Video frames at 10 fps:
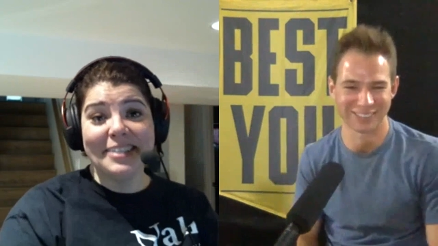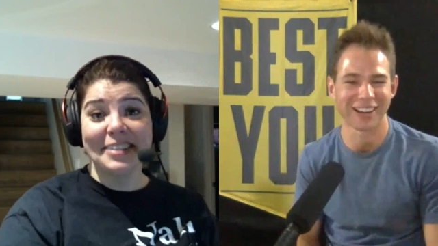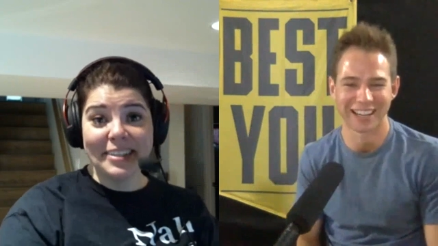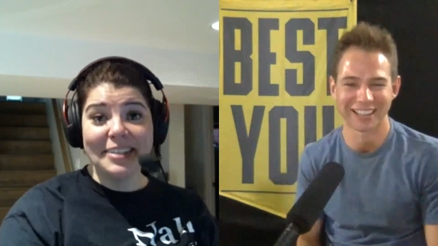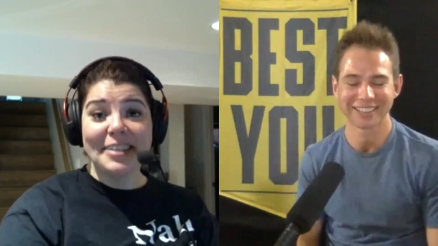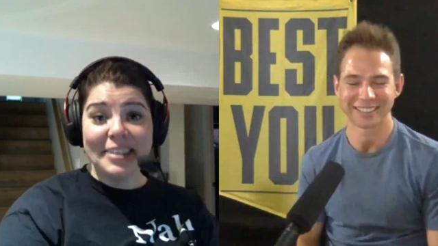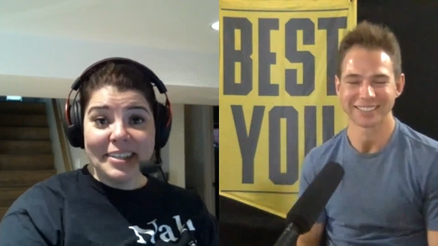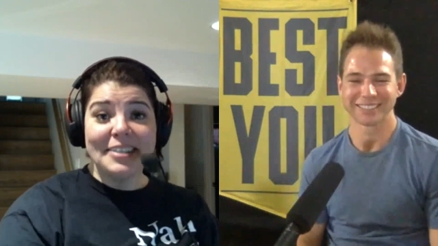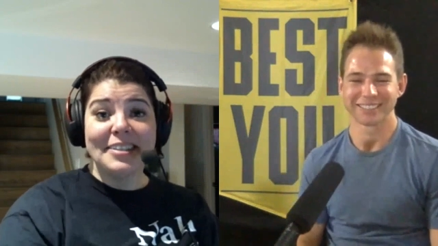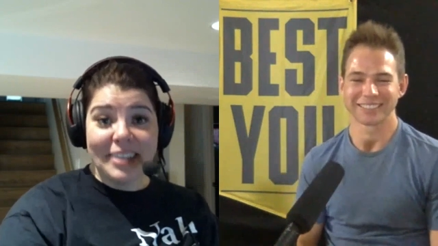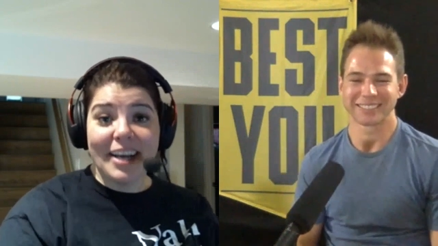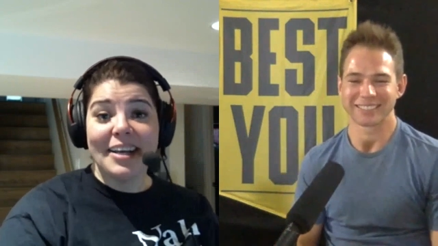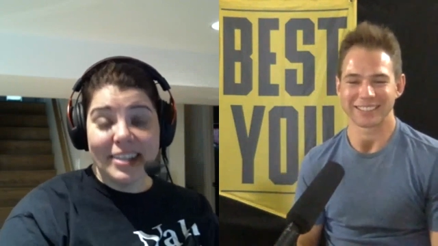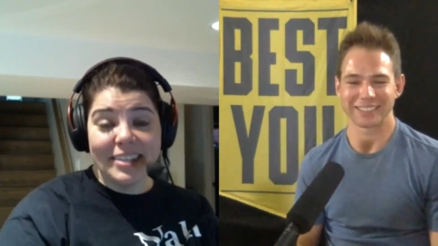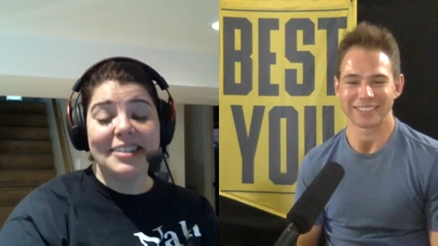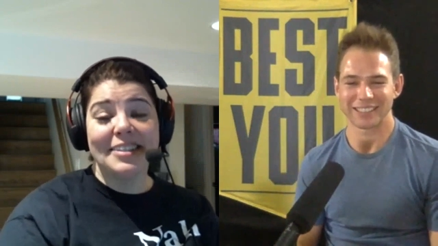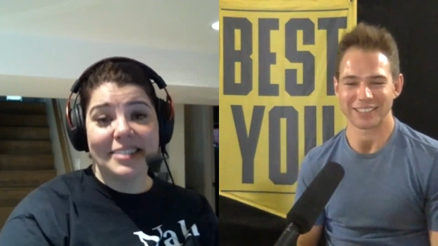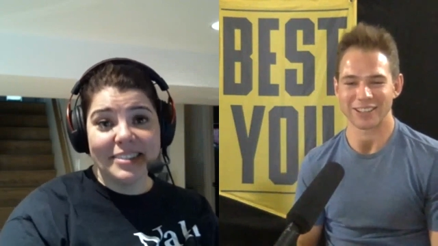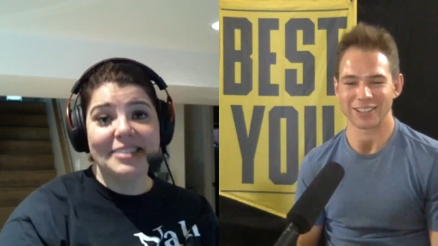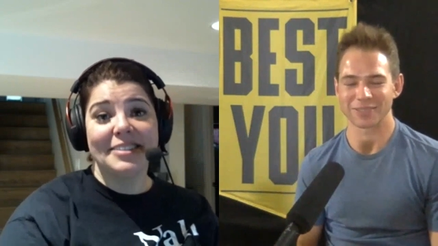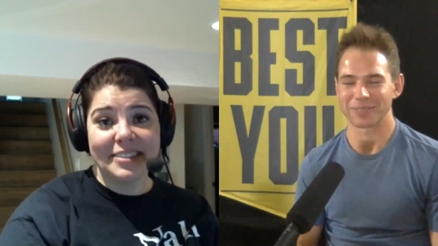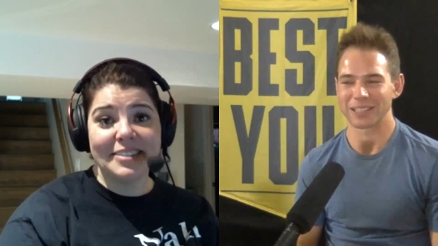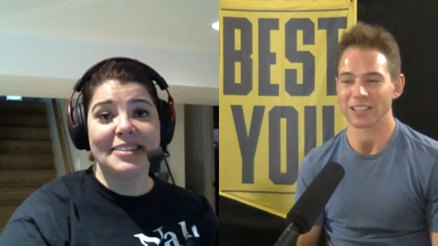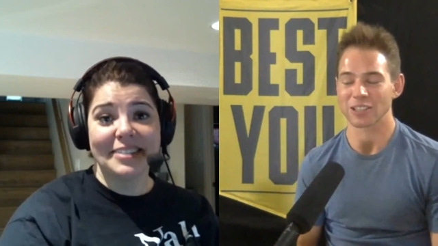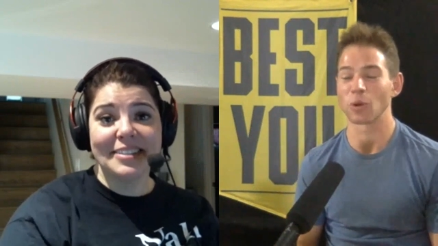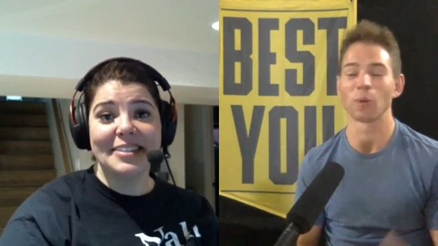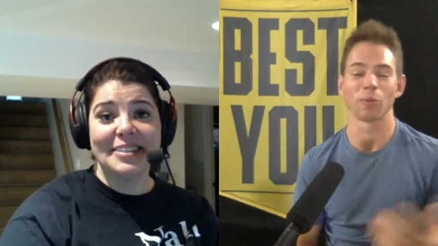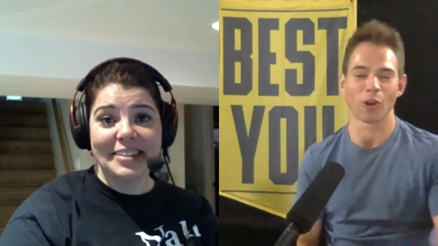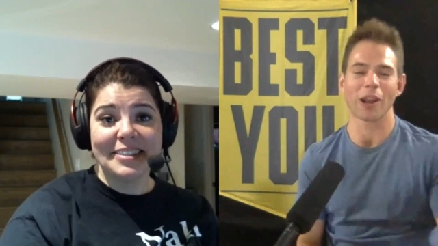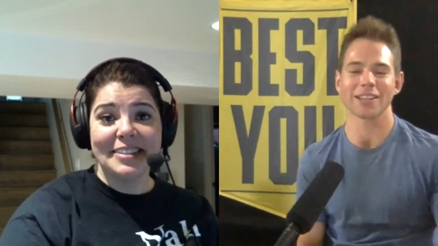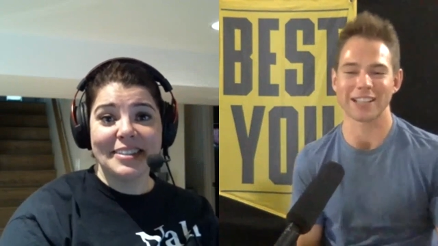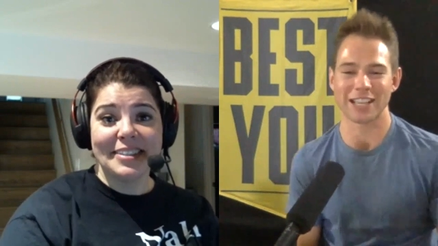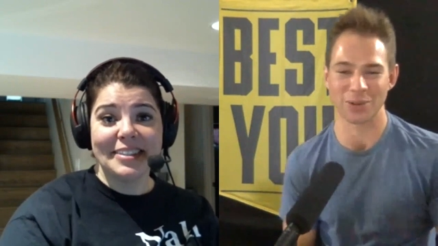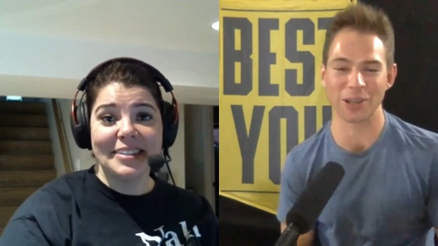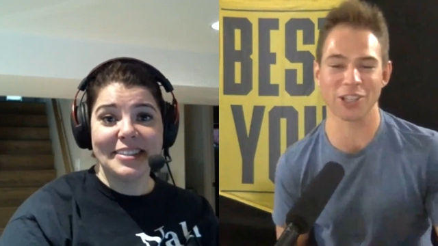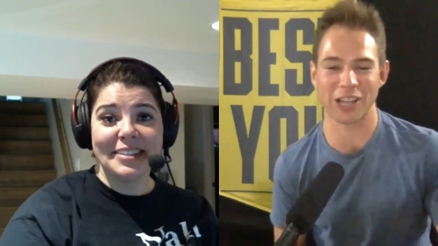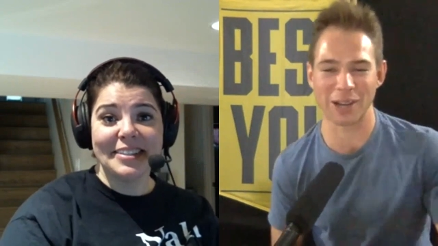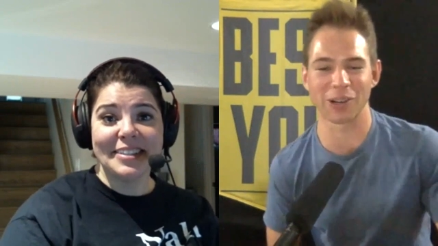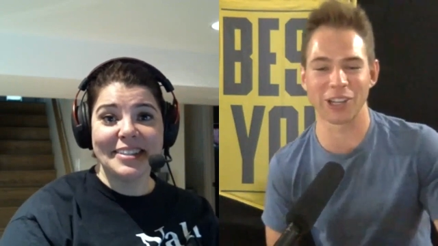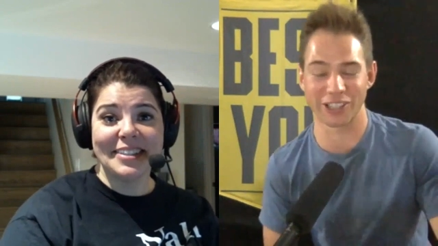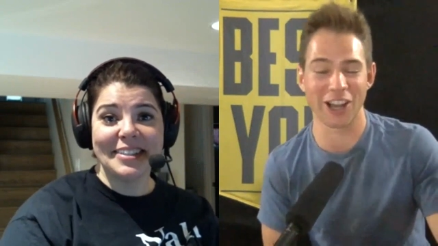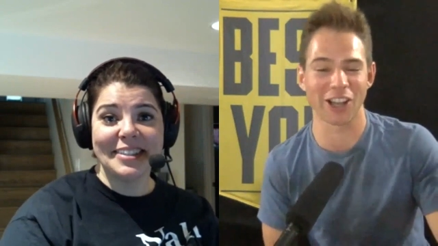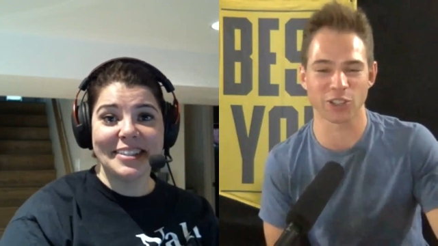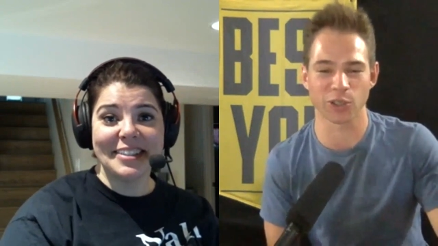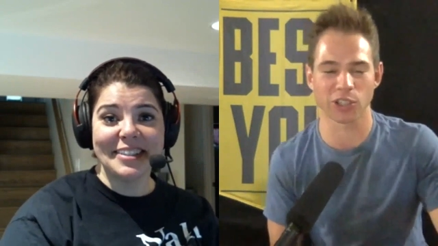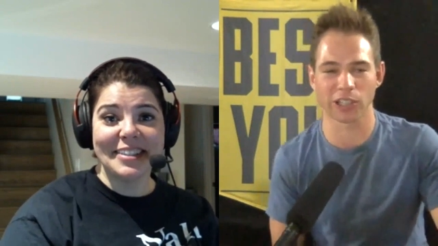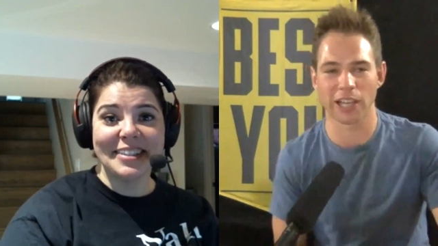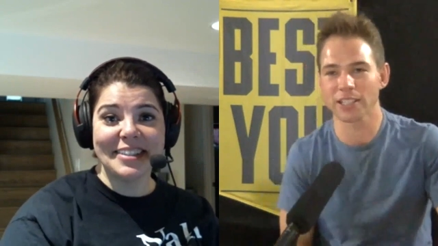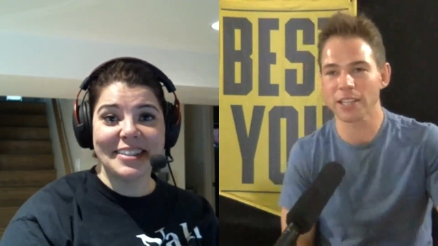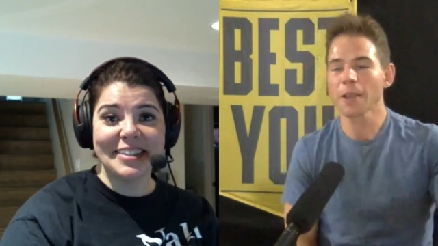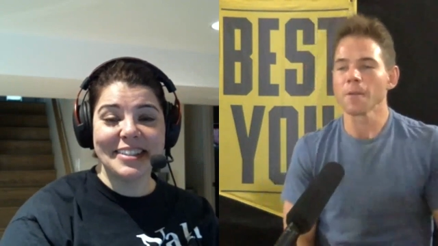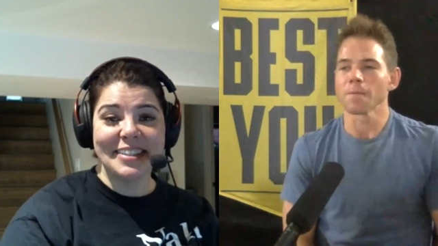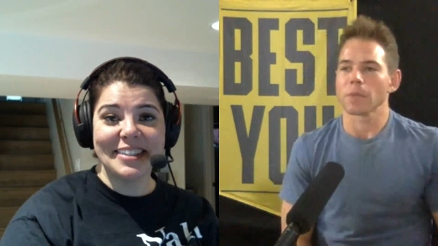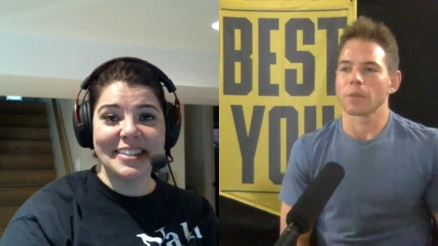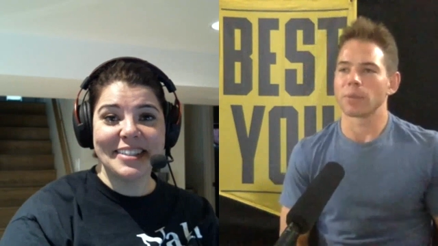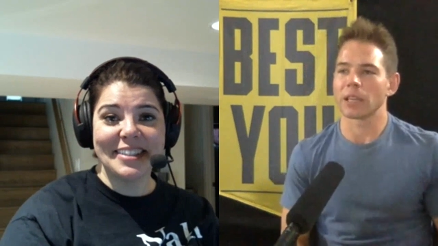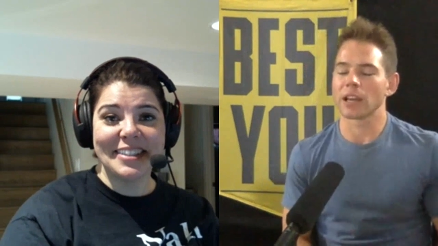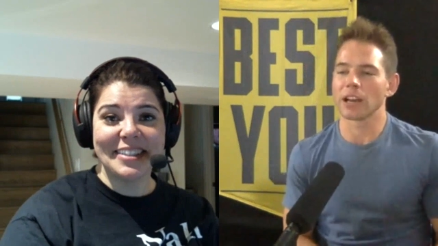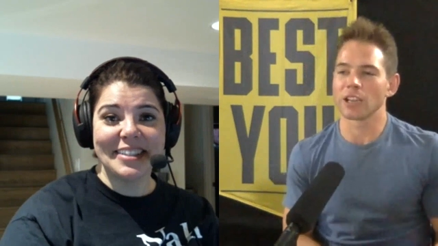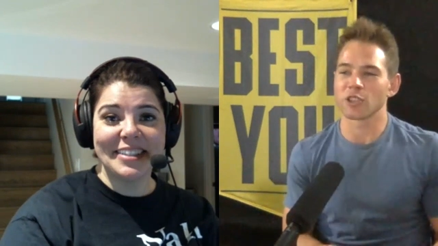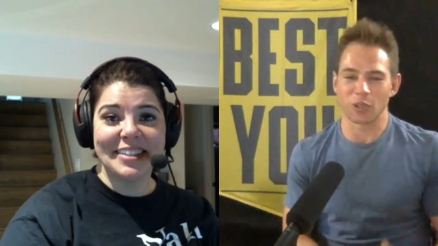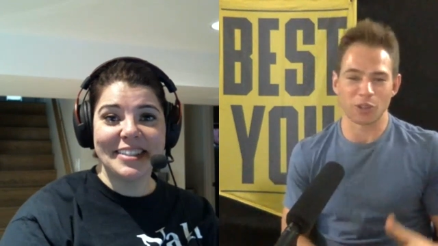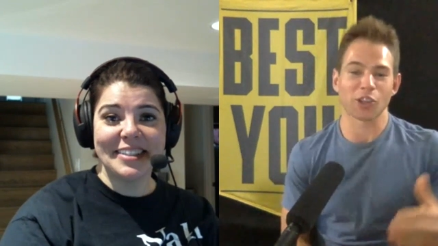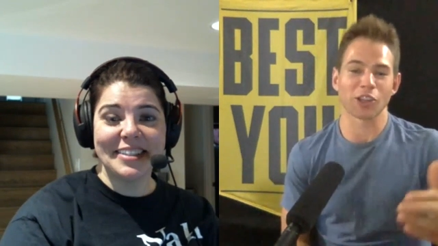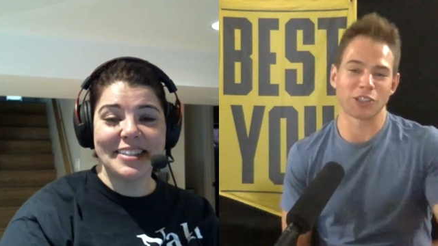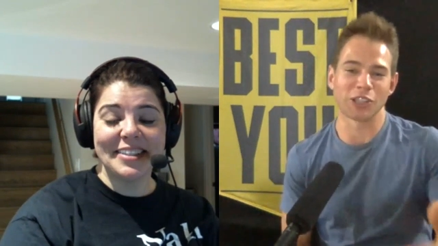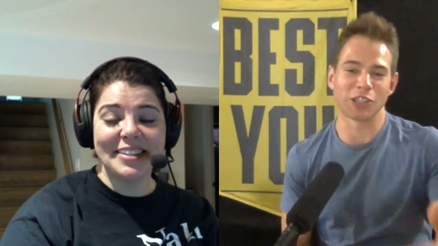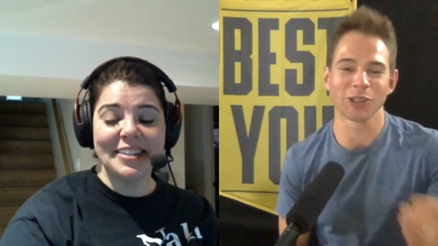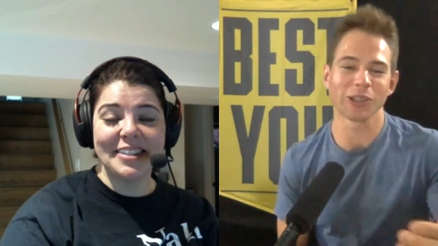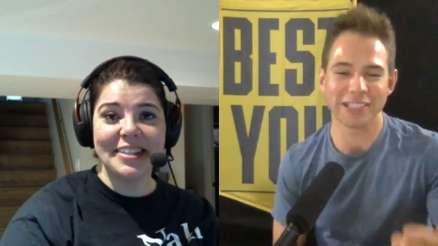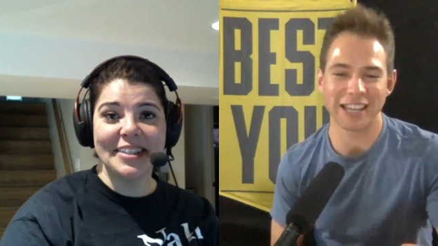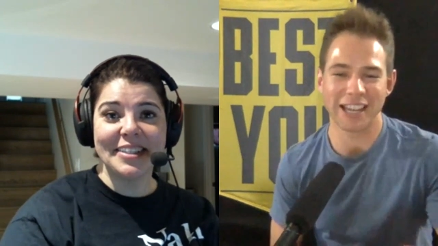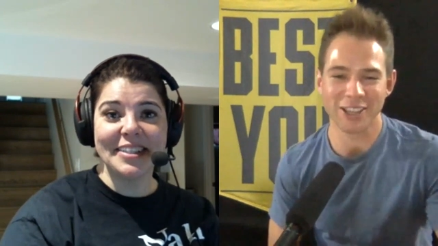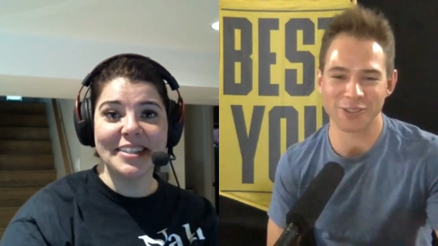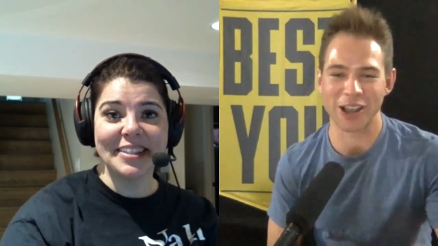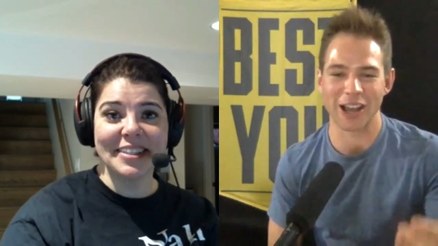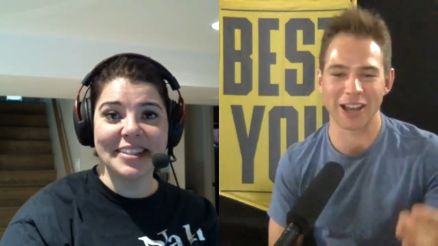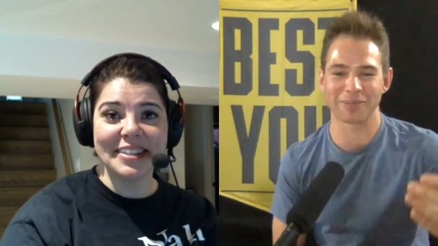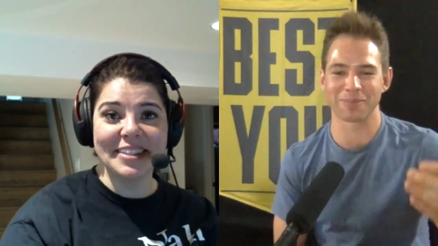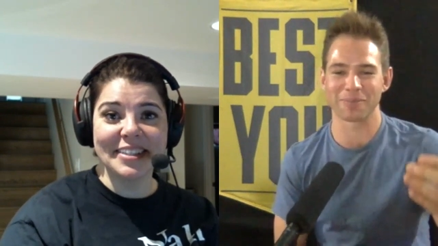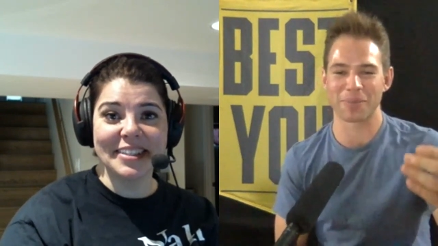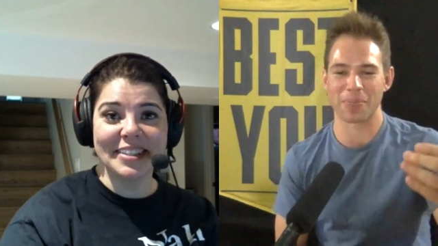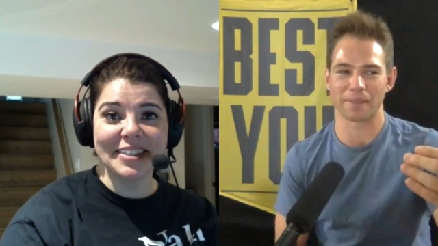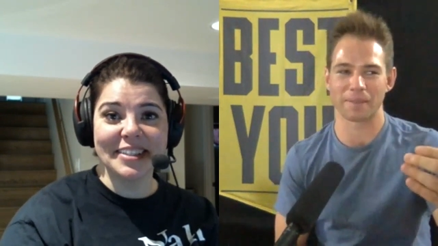Speaker 1: productive, right? Yeah, yeah. That's awesome. That's awesome. Well, before I ask the last question, I want to acknowledge you, Celeste, because continually today you've gone